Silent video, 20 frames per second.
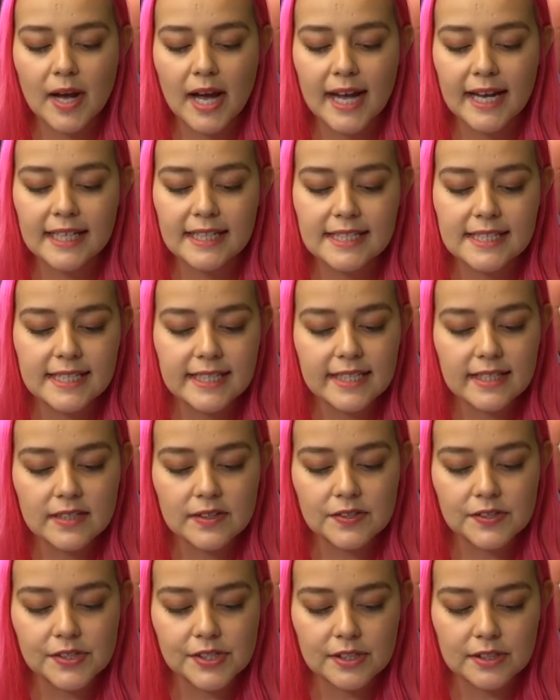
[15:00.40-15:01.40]

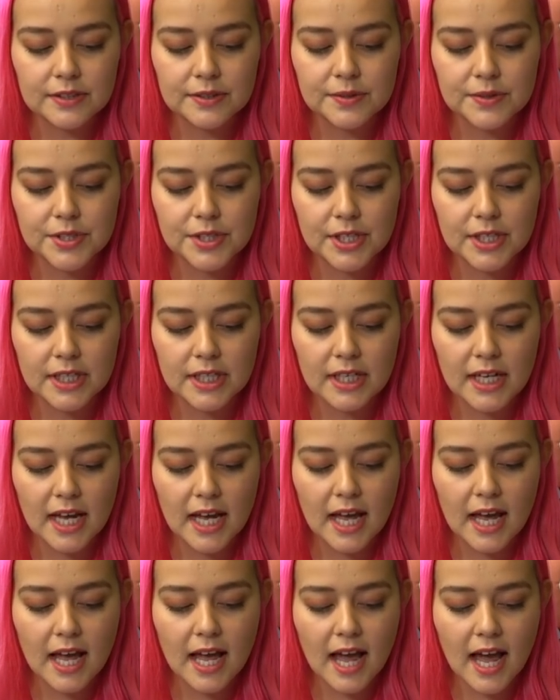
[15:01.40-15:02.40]
ideal solution,
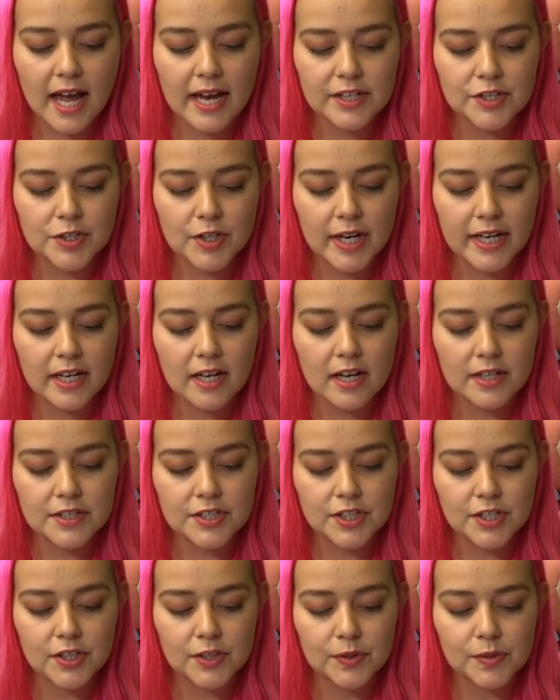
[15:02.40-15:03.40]
I try not
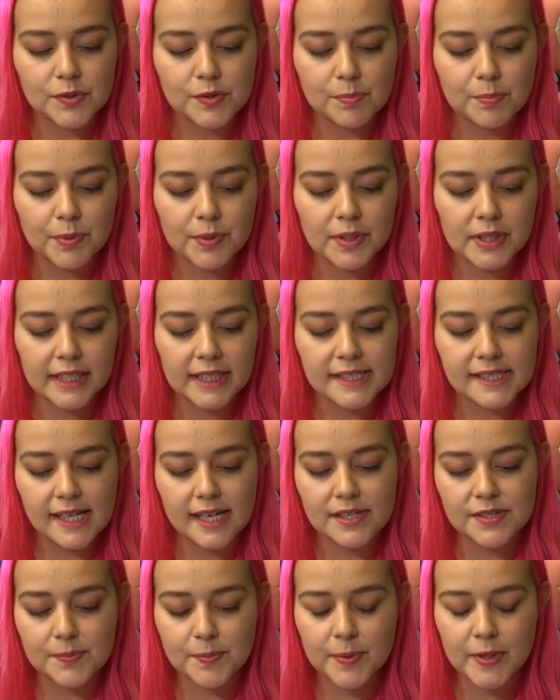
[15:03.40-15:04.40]
to use bullies
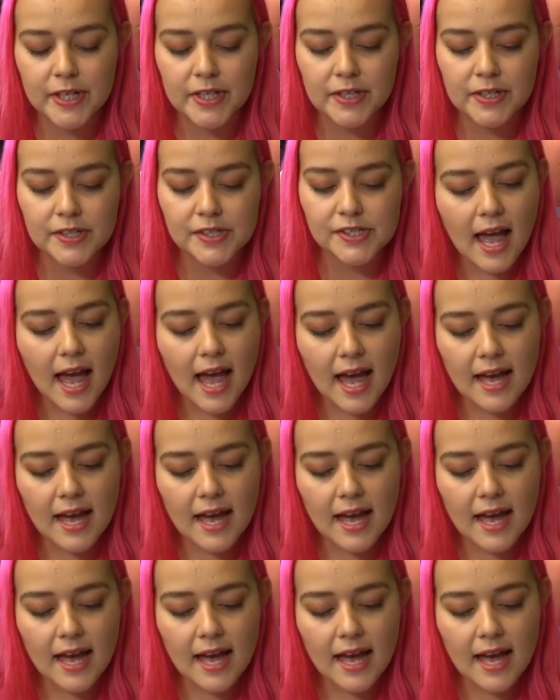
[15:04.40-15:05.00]
as breeders